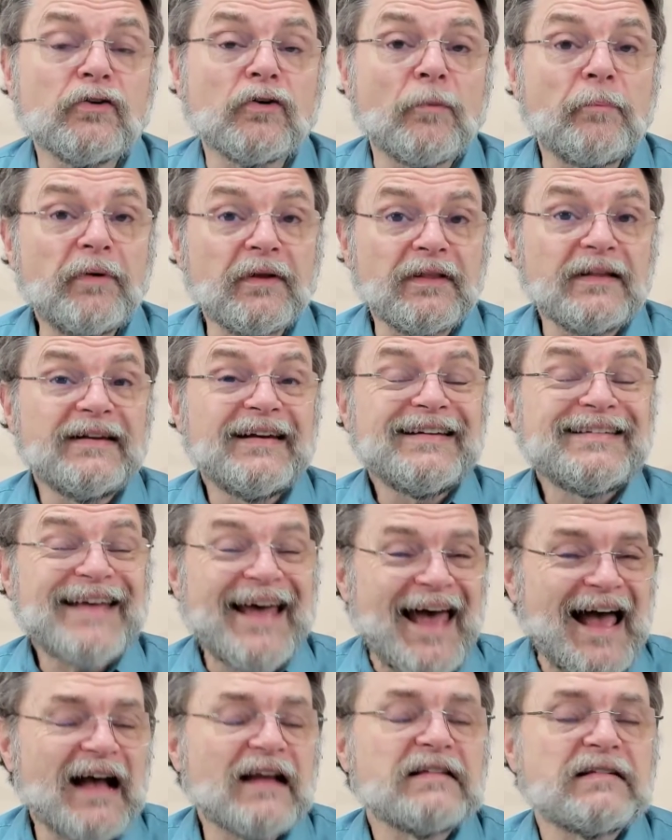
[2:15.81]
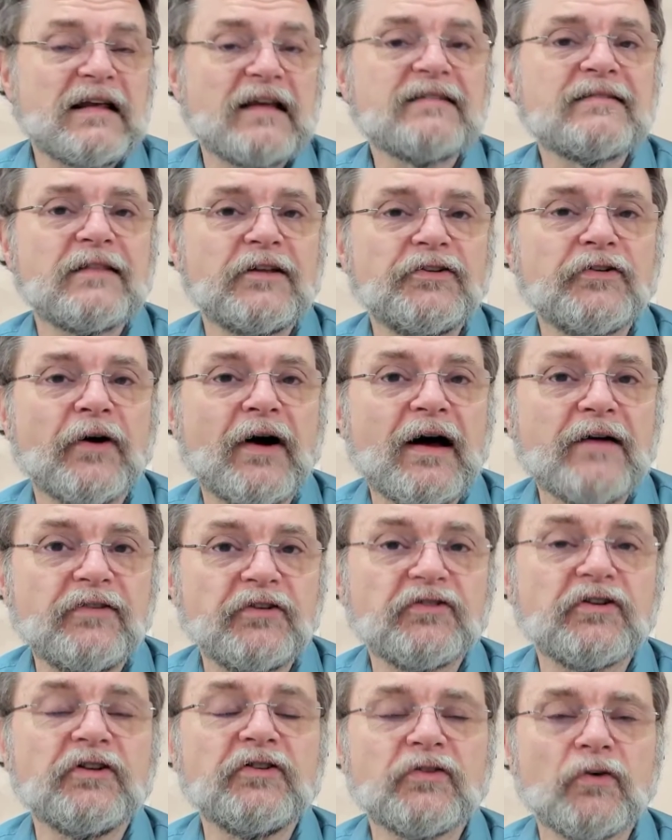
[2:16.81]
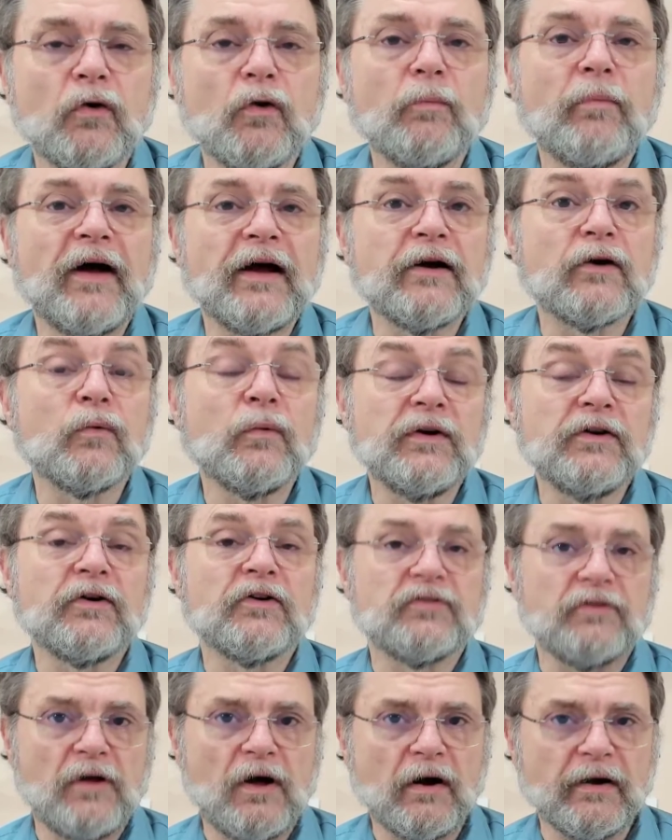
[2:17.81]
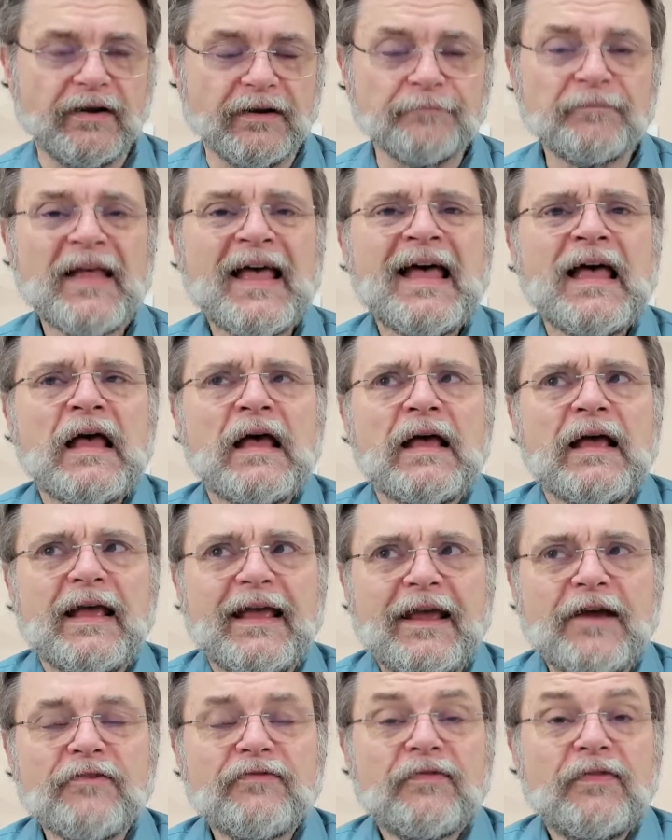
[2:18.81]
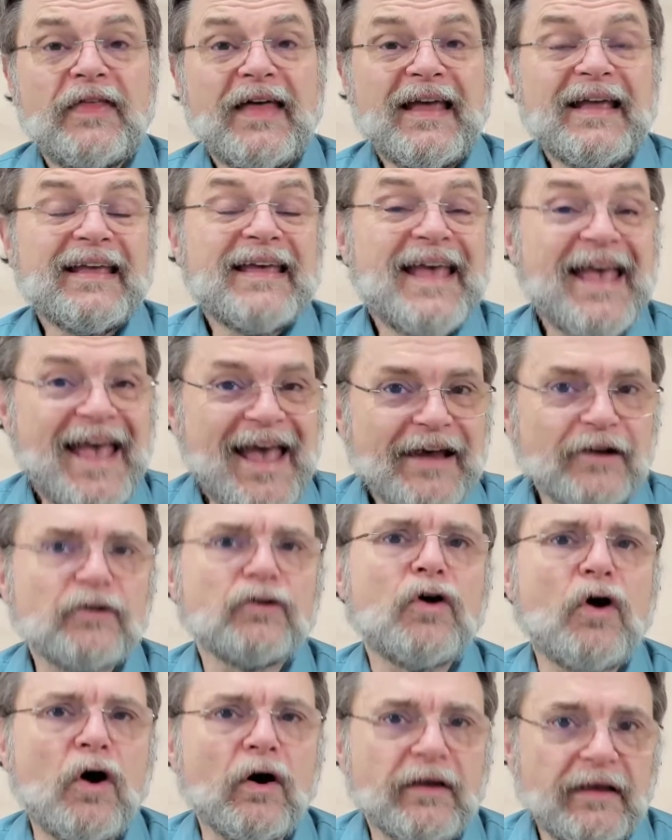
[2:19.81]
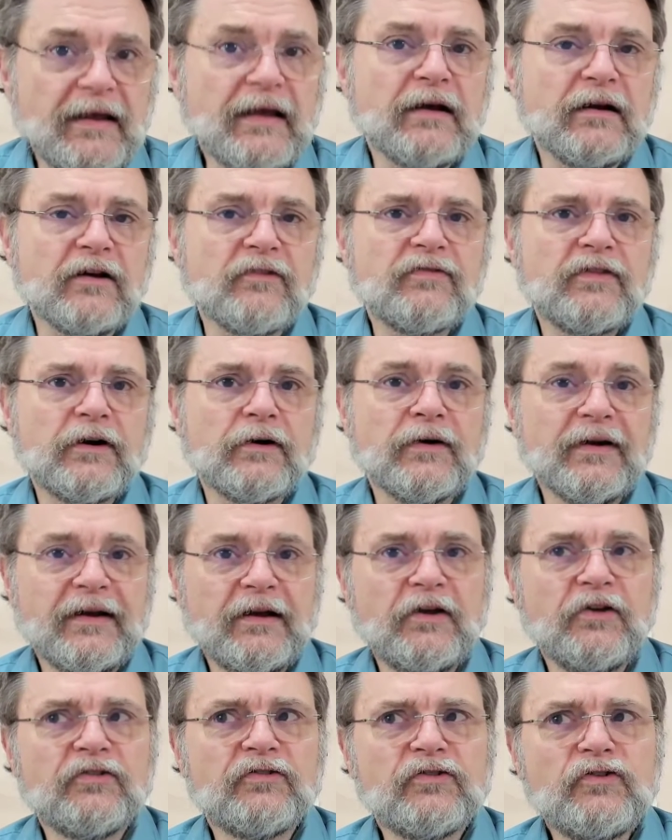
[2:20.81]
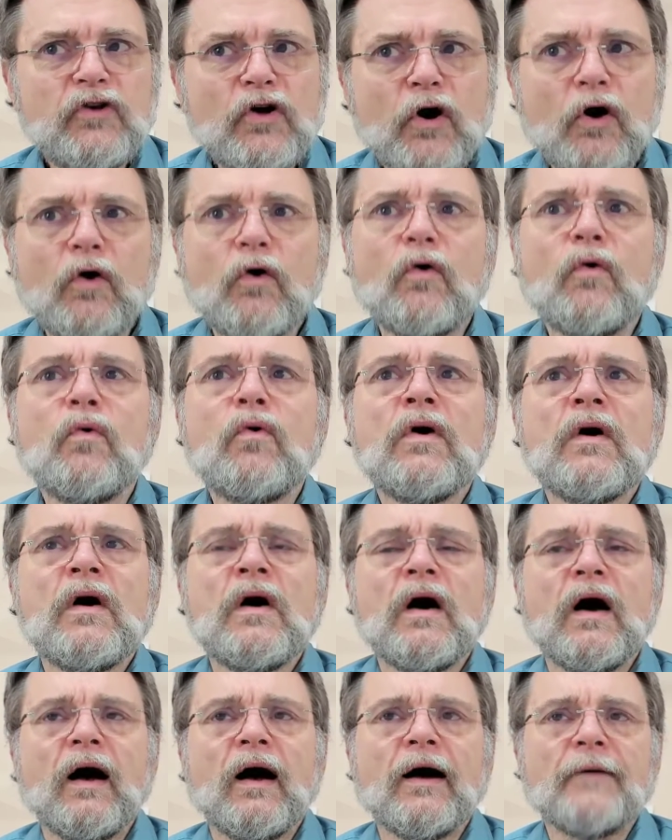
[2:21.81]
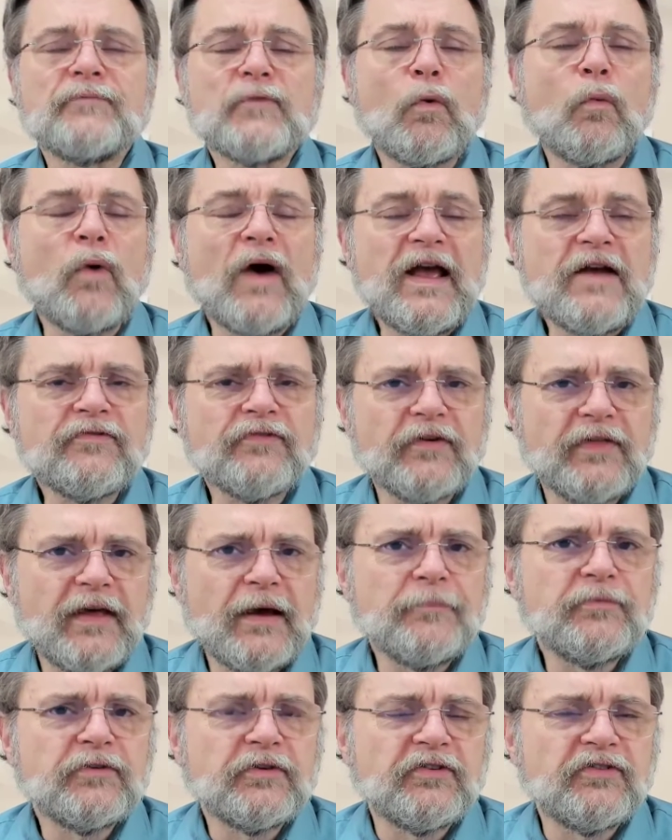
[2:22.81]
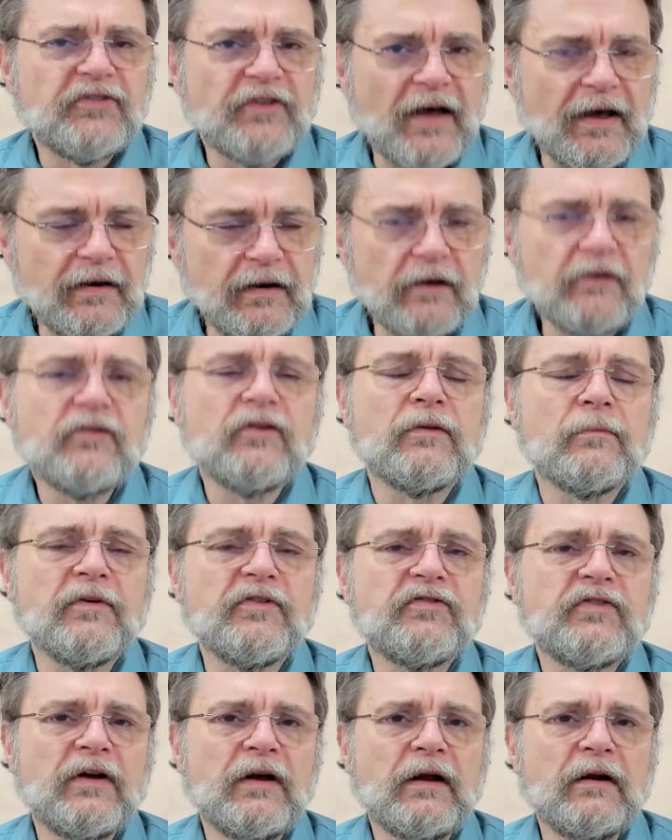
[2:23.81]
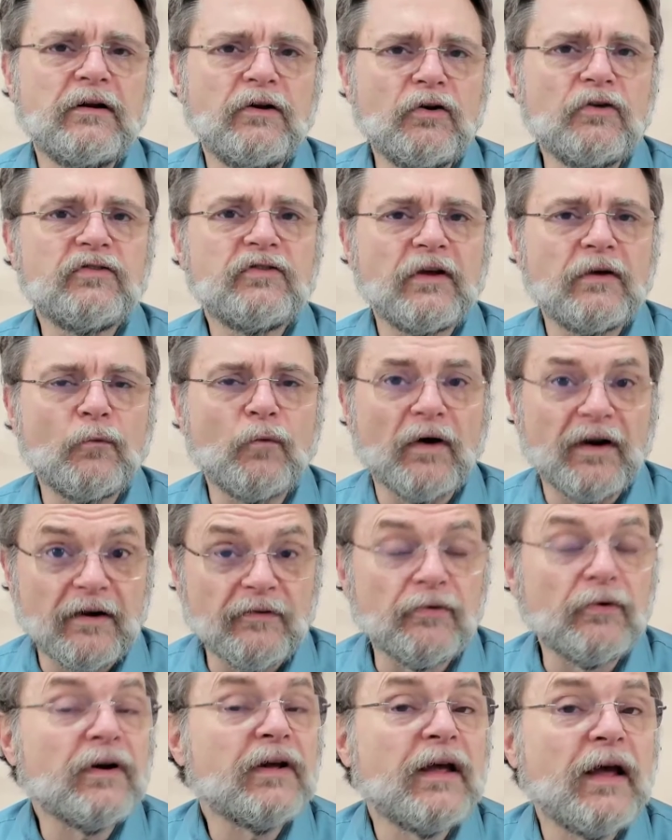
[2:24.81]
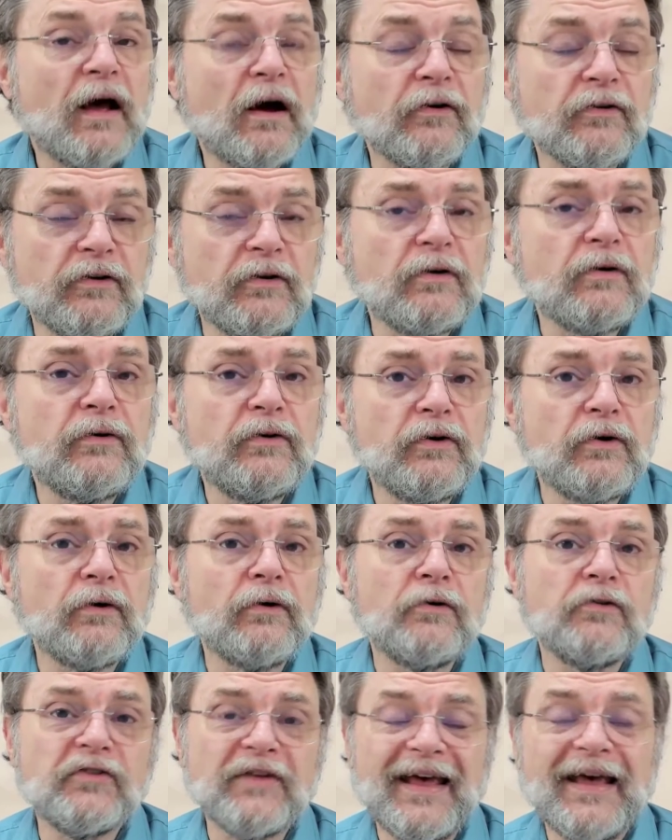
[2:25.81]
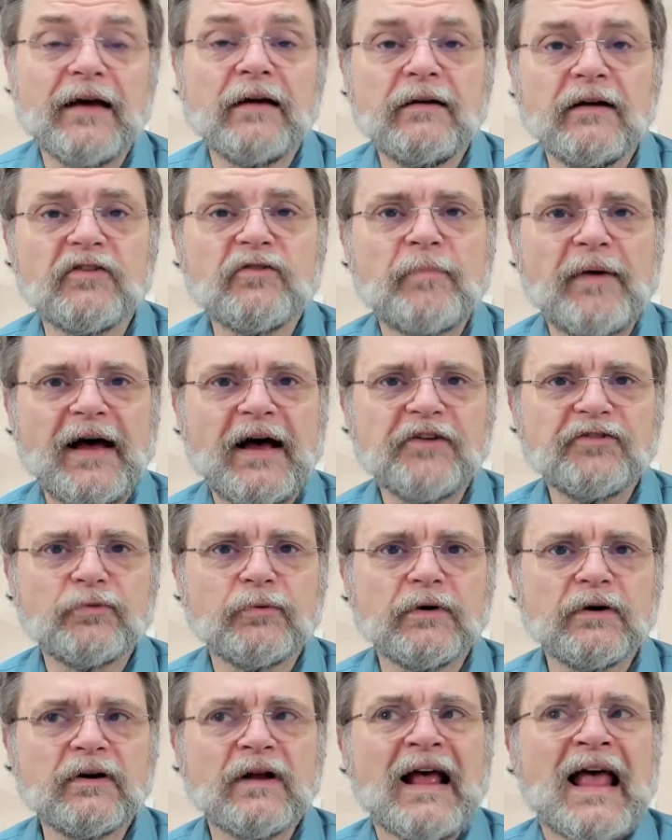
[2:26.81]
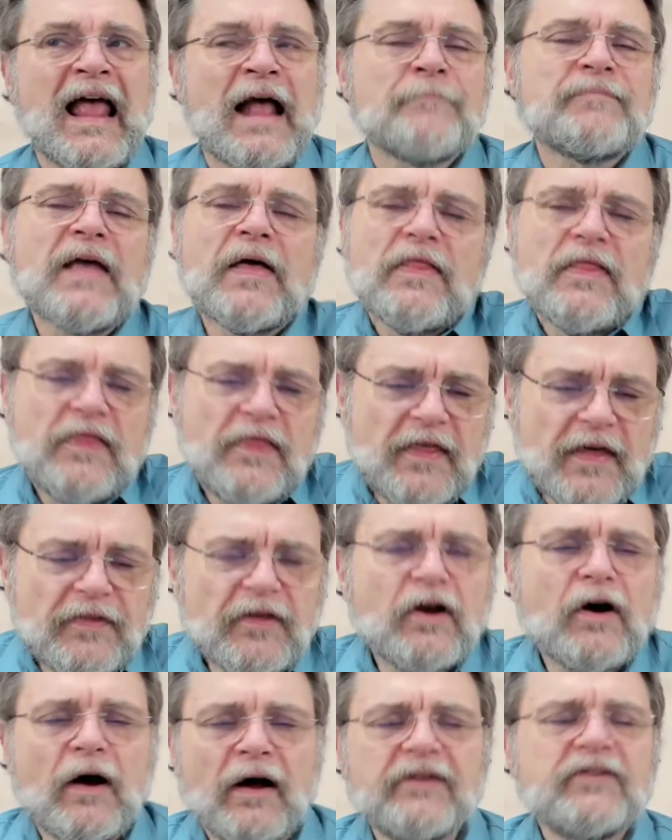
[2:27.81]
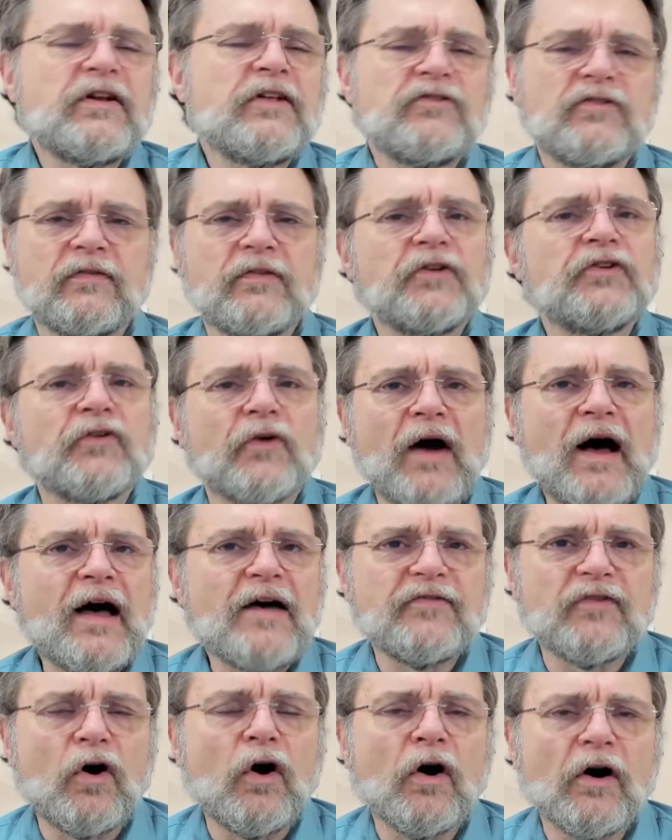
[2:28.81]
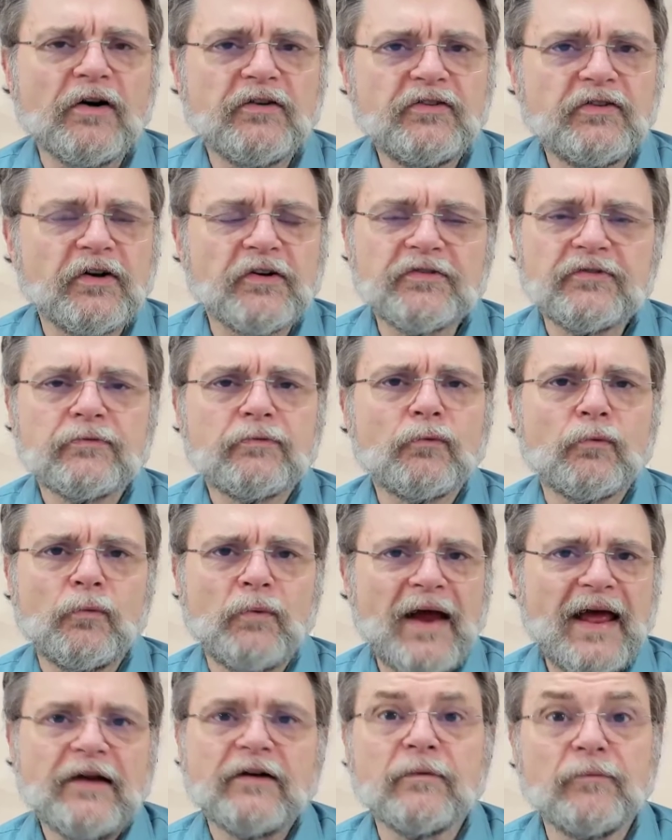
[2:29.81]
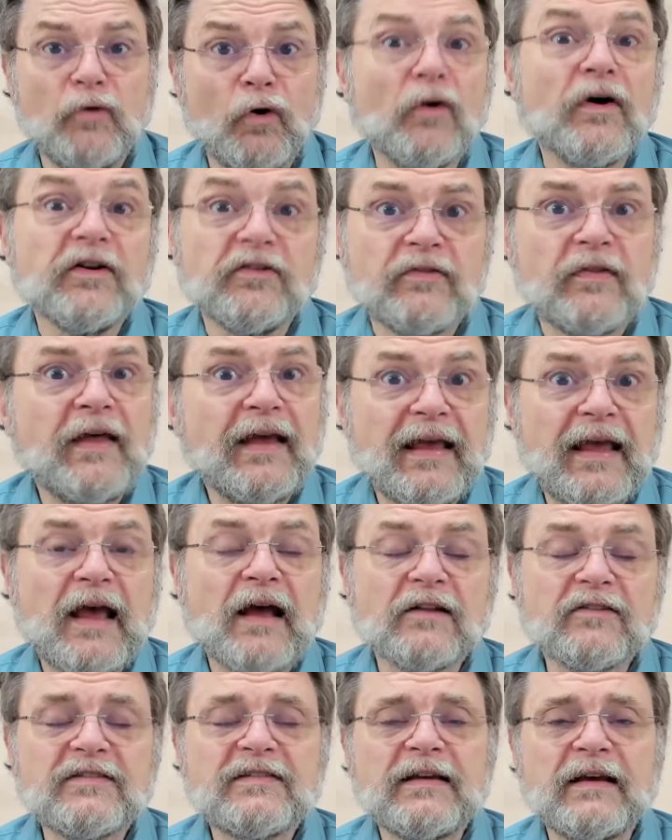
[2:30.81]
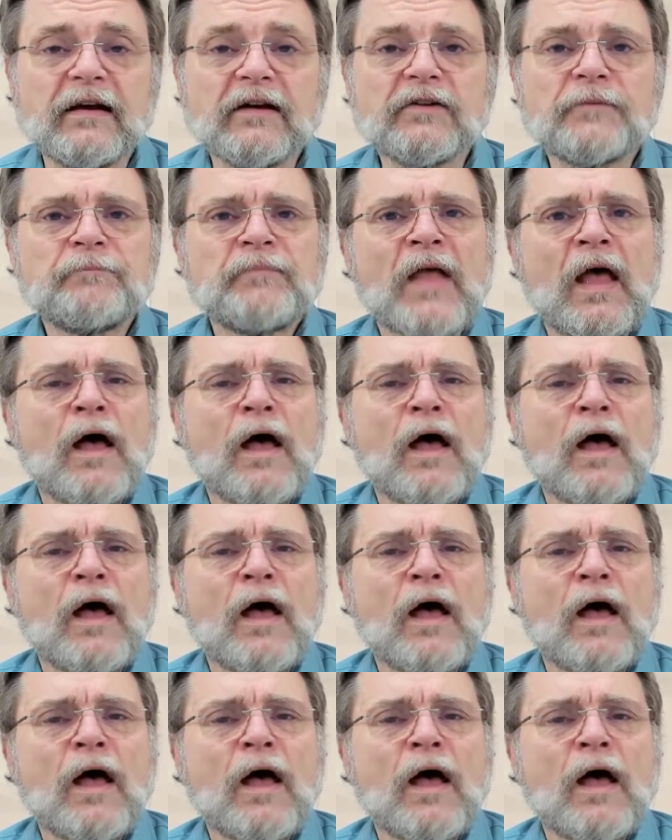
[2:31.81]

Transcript: Your ability to access the drive is controlled by your Windows login. If they can't log in, if there is no uh, way for them to sign into the machine using whatever account you use and its password, then the contents of the drive are just random noise. They can't see it.